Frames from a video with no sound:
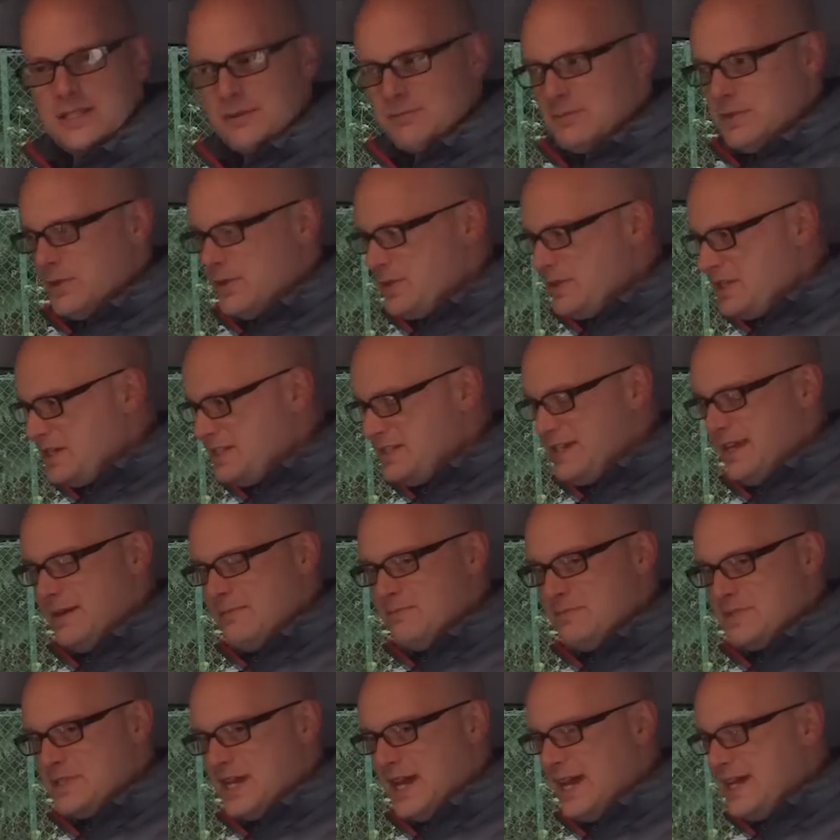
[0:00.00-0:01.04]
I'm doing the
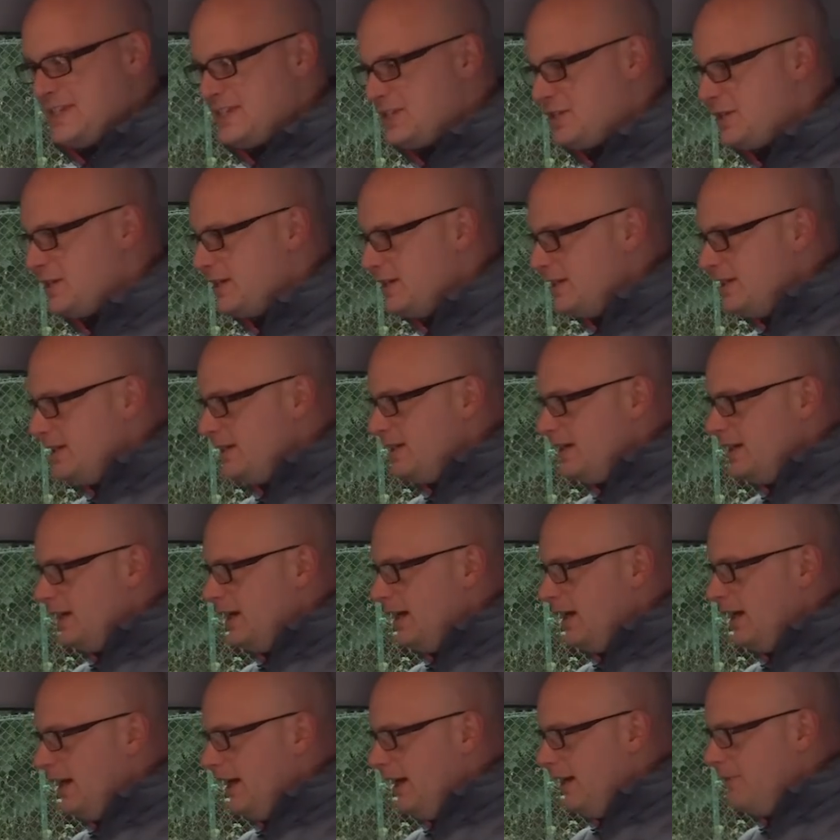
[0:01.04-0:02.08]
Tim test.
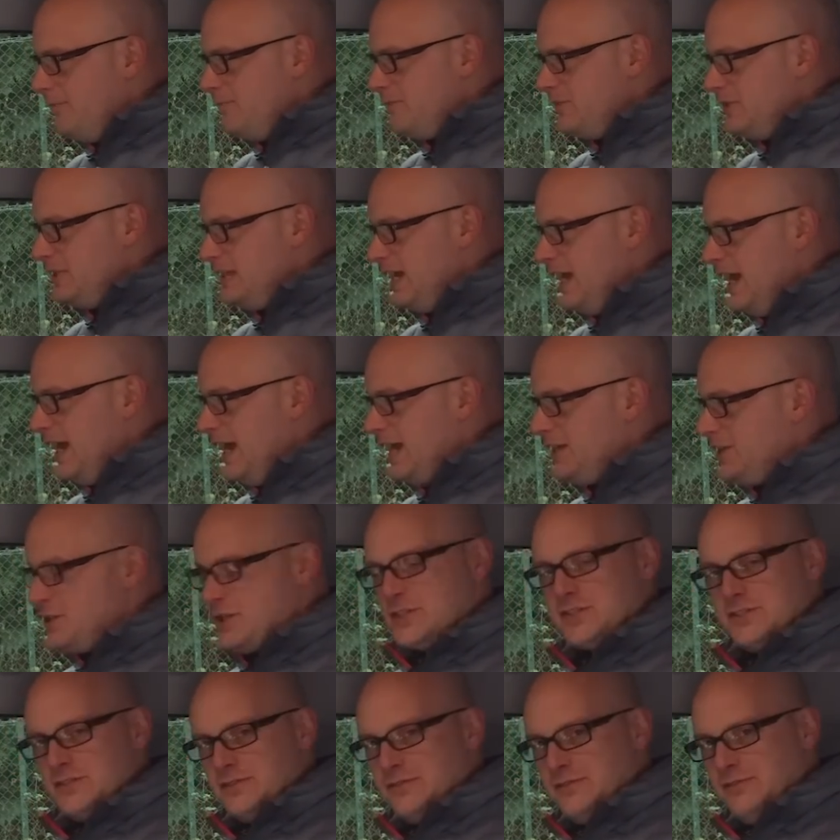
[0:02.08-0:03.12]
Yeah, it
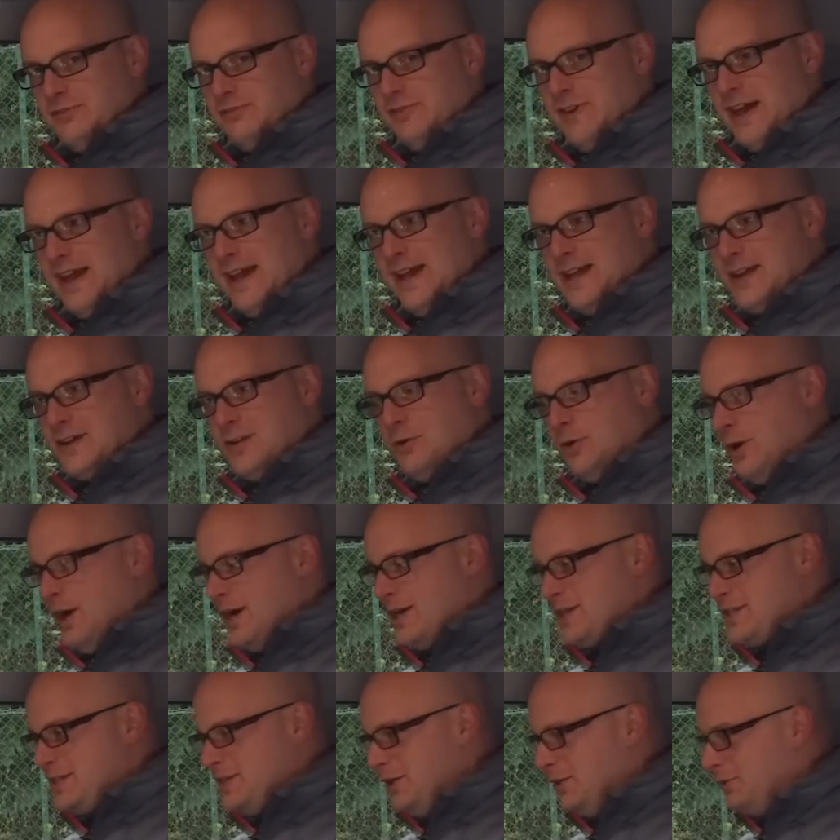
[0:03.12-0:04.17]
doesn't fare
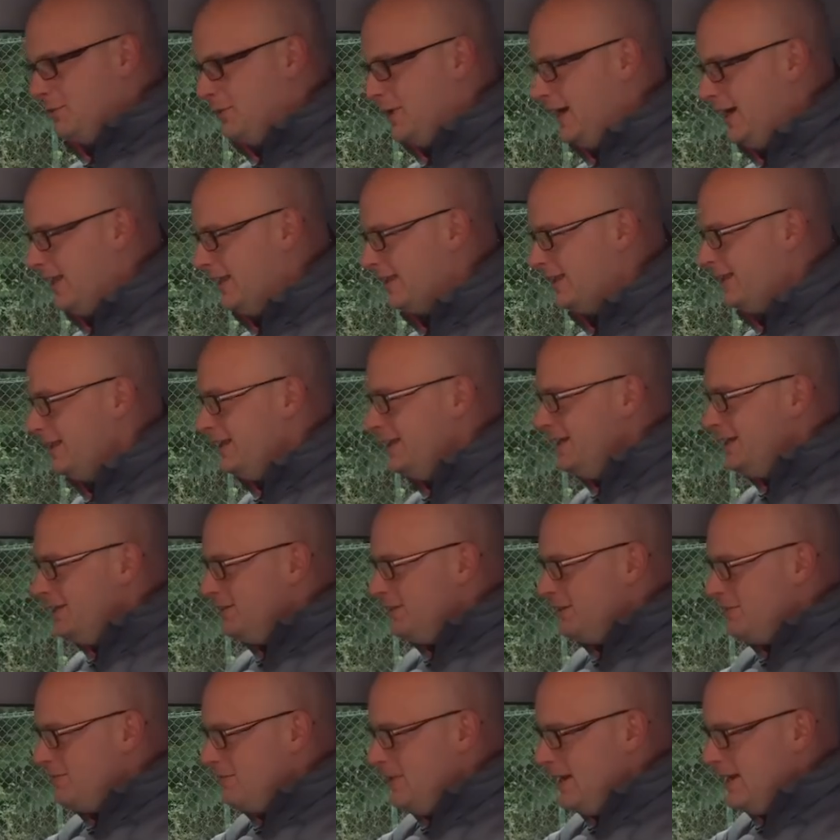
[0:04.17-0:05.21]
quite so well
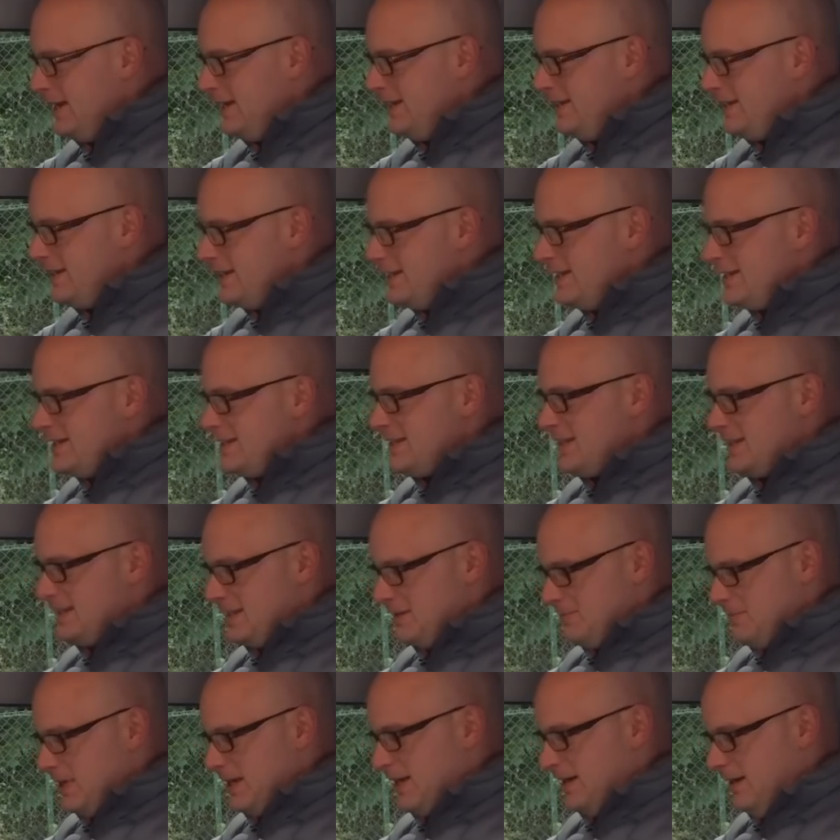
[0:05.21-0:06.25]
with me
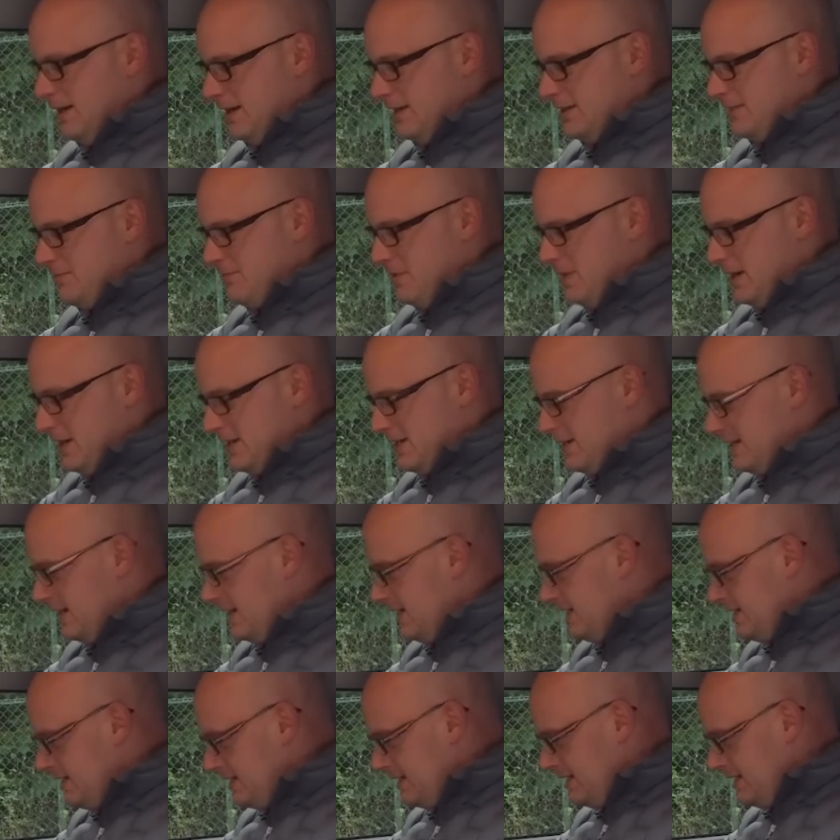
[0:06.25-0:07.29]
sitting behind my seat.